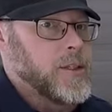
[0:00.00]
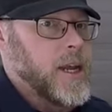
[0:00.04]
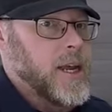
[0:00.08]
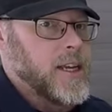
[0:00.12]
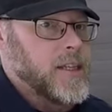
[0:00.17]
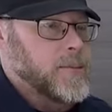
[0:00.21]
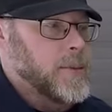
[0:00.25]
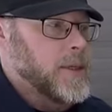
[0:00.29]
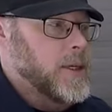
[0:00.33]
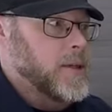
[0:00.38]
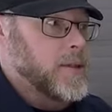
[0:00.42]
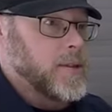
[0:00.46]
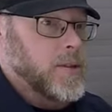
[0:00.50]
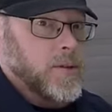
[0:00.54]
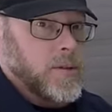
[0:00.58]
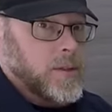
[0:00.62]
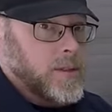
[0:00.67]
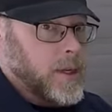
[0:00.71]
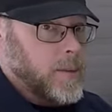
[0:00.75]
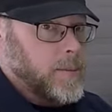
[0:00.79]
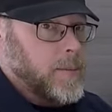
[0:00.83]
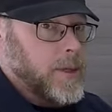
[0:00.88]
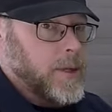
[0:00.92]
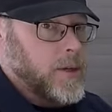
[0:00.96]
yes, because there's
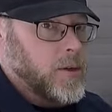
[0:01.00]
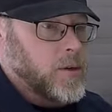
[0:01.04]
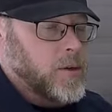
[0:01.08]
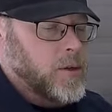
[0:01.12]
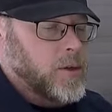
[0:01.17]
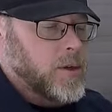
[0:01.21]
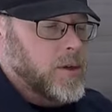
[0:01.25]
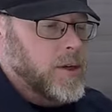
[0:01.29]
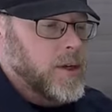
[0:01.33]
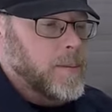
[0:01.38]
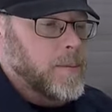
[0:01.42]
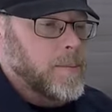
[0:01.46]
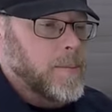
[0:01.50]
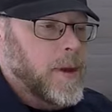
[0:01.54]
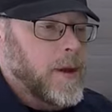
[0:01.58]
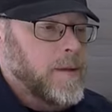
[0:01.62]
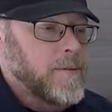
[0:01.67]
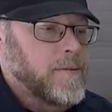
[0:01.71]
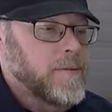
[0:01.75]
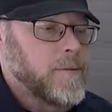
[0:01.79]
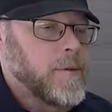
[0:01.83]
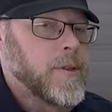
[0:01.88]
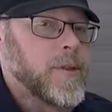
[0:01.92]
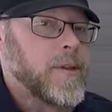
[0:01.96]
some that you shouldn't,
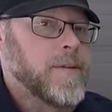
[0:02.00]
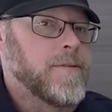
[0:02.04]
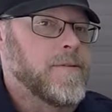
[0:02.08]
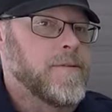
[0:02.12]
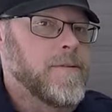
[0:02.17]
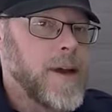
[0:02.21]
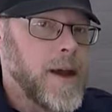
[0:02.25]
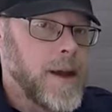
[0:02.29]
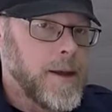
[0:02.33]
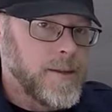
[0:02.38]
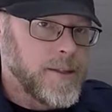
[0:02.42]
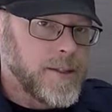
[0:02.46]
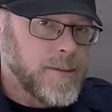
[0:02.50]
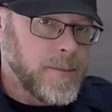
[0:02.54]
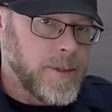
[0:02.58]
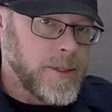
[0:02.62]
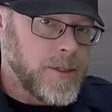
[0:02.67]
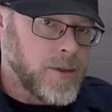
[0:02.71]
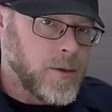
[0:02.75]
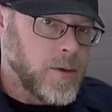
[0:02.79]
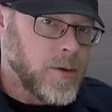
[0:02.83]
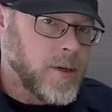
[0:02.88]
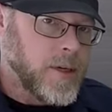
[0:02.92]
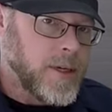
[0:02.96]
but for the vast
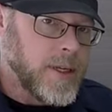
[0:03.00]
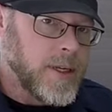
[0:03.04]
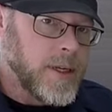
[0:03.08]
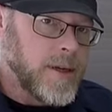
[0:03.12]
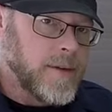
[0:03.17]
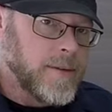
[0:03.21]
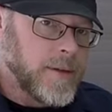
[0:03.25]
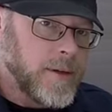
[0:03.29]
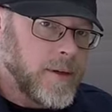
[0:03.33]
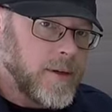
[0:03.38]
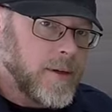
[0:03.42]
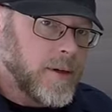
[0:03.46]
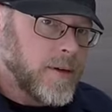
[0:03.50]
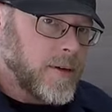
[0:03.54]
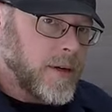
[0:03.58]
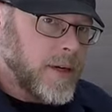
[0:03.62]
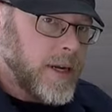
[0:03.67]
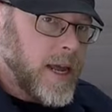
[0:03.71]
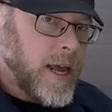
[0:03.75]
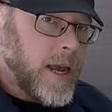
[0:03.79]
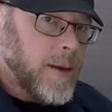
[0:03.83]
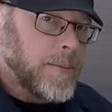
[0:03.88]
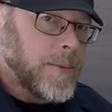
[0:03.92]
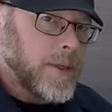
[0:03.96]
majority of
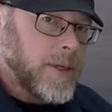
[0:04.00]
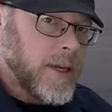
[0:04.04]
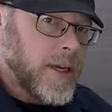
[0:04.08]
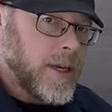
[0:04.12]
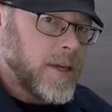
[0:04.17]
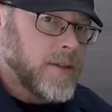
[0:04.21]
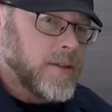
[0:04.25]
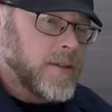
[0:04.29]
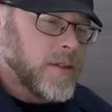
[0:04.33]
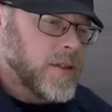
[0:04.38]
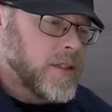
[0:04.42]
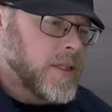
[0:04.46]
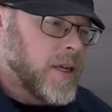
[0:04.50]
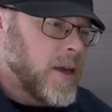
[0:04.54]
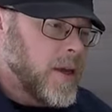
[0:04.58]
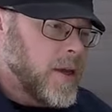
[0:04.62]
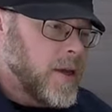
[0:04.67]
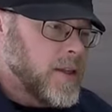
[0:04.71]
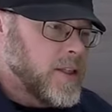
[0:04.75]
concrete applications,